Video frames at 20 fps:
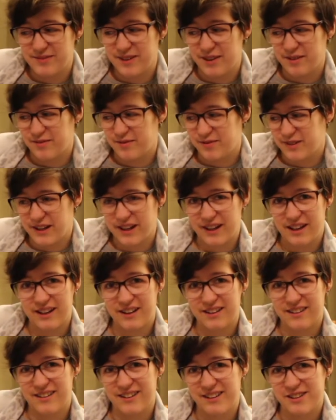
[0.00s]
if I
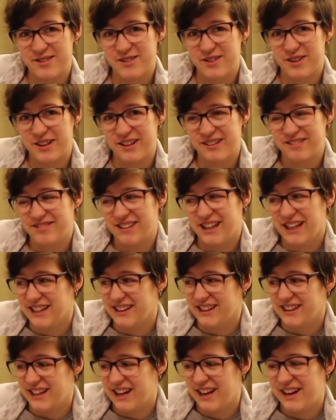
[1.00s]
can insert it
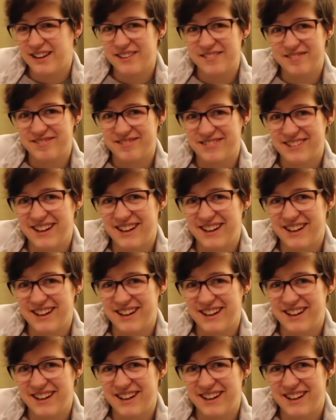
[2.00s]
in the edit.